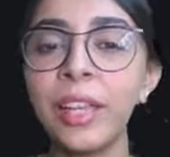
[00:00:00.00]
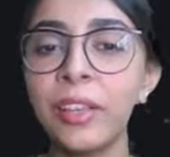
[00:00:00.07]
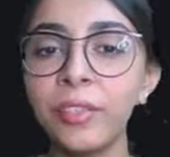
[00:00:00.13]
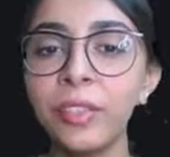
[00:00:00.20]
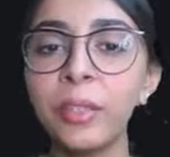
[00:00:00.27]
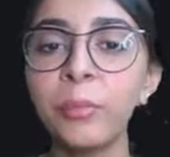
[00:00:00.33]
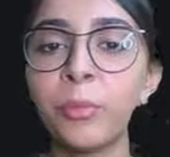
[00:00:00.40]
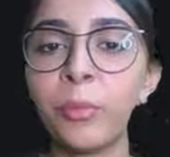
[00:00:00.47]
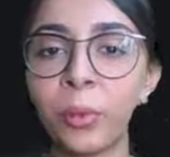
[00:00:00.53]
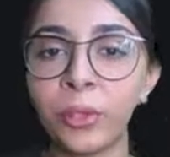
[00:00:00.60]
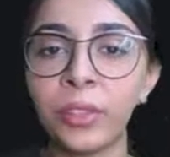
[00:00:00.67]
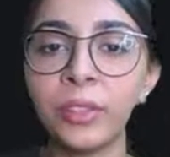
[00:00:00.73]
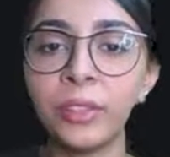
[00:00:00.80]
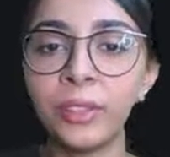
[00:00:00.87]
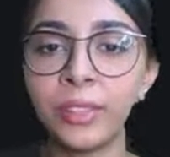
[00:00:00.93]
every
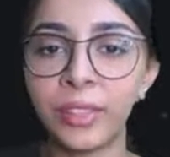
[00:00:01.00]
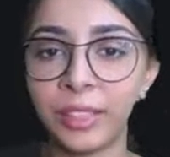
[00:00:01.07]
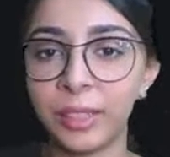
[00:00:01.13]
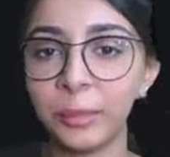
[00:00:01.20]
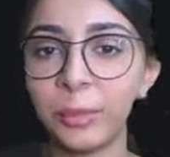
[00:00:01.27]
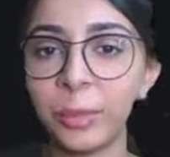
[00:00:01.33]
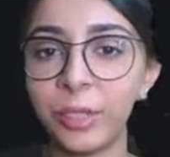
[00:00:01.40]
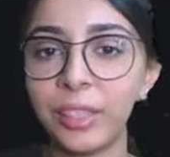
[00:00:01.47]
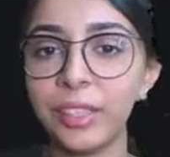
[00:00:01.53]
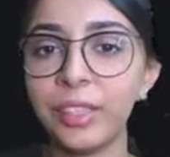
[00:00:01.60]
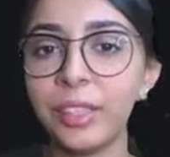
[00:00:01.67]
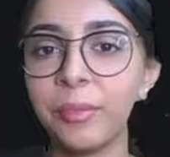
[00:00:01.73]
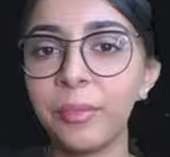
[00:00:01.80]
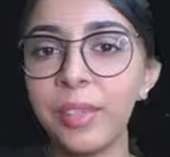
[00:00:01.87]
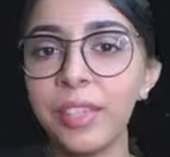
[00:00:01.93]
mortal thing. Mortal
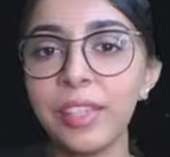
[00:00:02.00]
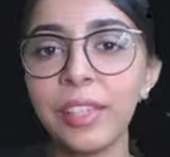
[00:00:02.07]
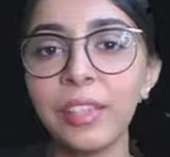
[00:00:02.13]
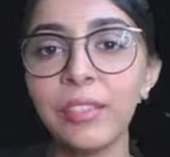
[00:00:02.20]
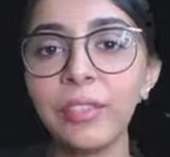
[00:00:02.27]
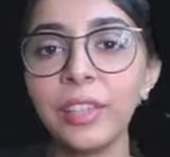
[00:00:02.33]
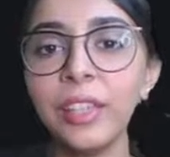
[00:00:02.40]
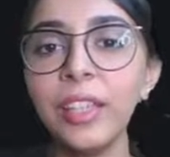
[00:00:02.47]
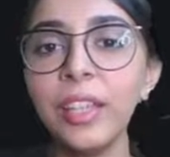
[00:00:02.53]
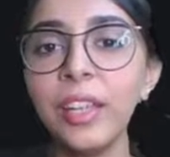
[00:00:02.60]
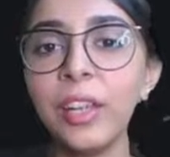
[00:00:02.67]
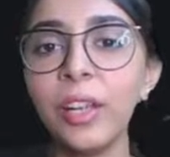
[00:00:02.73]
thing means every